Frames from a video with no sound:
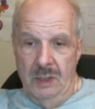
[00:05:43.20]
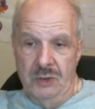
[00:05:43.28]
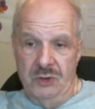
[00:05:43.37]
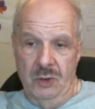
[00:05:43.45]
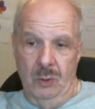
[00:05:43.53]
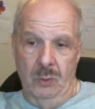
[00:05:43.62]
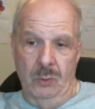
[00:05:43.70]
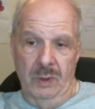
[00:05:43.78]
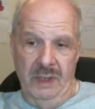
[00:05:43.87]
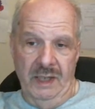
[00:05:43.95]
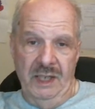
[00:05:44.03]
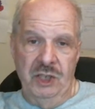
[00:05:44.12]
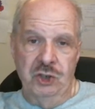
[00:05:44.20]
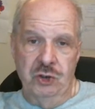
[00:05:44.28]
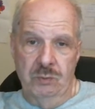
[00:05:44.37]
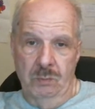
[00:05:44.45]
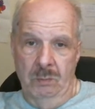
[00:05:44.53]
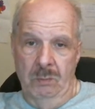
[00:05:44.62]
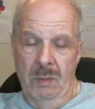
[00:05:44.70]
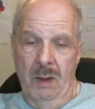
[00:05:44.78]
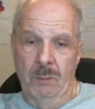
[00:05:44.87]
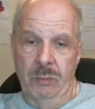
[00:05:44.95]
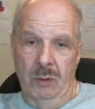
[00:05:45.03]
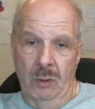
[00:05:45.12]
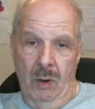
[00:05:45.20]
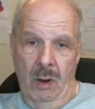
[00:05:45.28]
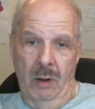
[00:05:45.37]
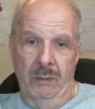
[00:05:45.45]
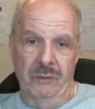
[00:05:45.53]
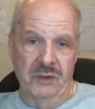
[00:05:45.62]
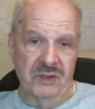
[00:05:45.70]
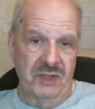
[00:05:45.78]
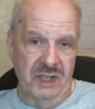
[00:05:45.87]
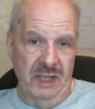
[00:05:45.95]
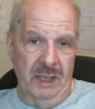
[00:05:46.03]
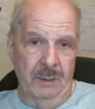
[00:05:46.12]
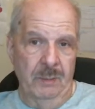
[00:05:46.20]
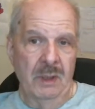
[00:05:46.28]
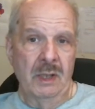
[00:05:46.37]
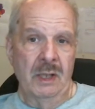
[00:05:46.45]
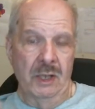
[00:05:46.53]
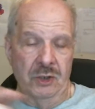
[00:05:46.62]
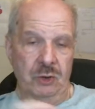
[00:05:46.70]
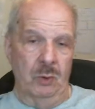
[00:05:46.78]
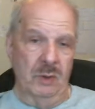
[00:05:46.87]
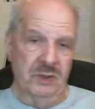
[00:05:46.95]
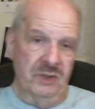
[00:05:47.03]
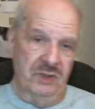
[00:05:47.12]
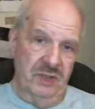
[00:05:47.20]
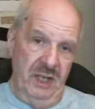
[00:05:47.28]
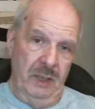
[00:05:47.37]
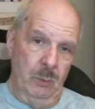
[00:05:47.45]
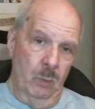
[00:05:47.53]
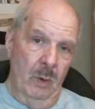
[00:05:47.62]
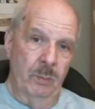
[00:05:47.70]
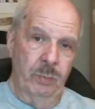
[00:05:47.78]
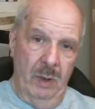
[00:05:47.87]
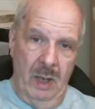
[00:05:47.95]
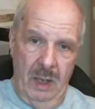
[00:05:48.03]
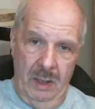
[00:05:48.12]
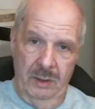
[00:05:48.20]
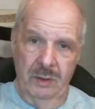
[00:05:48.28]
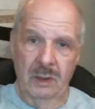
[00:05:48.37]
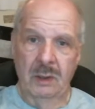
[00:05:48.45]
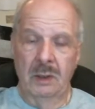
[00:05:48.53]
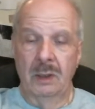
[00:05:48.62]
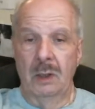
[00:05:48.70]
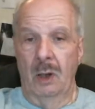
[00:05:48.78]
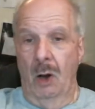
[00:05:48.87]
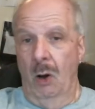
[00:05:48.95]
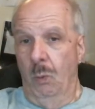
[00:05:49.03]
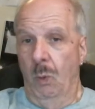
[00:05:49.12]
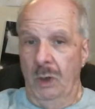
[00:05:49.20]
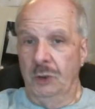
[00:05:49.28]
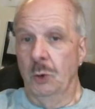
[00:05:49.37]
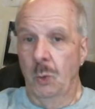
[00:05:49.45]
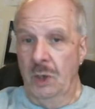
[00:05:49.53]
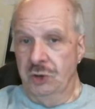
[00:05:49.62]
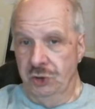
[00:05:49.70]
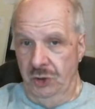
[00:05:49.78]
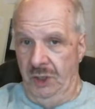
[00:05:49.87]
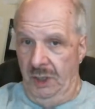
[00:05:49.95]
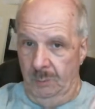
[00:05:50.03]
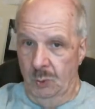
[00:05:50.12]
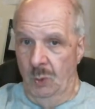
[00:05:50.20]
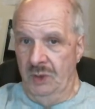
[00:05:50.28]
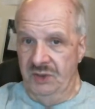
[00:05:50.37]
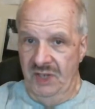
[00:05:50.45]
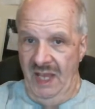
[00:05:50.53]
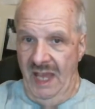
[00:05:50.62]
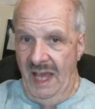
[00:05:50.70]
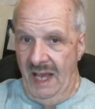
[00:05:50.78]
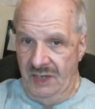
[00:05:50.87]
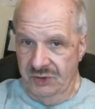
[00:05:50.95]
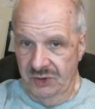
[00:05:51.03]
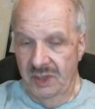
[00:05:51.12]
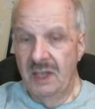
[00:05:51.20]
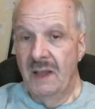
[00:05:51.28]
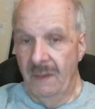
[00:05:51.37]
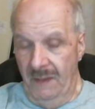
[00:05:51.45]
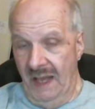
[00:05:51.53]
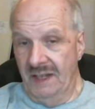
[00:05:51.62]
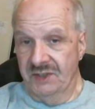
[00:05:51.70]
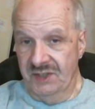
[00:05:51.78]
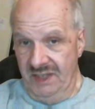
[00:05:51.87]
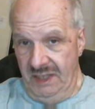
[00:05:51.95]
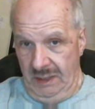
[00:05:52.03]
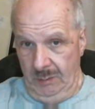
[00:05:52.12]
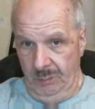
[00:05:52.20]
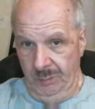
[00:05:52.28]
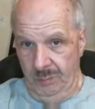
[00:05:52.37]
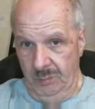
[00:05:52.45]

So each member of the team is going to take one part or one question that I'm going to ask that team.